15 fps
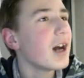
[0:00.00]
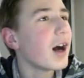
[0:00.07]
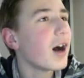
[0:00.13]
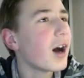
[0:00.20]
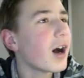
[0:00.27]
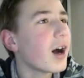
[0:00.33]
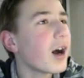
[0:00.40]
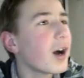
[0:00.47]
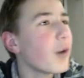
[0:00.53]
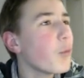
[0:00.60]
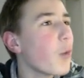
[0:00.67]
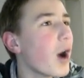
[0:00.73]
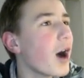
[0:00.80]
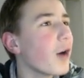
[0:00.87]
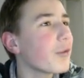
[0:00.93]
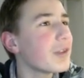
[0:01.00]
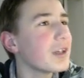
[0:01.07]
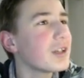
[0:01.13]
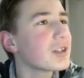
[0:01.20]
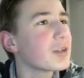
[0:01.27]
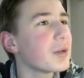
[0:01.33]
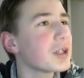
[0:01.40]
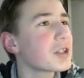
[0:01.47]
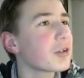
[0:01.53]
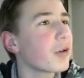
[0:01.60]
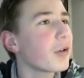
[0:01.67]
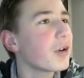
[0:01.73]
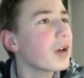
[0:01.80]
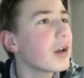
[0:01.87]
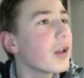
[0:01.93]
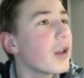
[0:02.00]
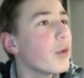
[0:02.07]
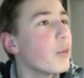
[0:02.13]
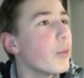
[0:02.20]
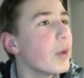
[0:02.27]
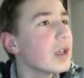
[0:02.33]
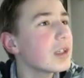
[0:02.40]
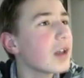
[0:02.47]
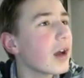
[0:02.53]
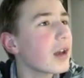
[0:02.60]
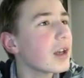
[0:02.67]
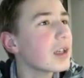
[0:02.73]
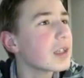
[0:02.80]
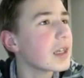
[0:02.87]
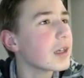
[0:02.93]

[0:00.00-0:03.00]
Wow, thank you so much. Oracle and Wit got it.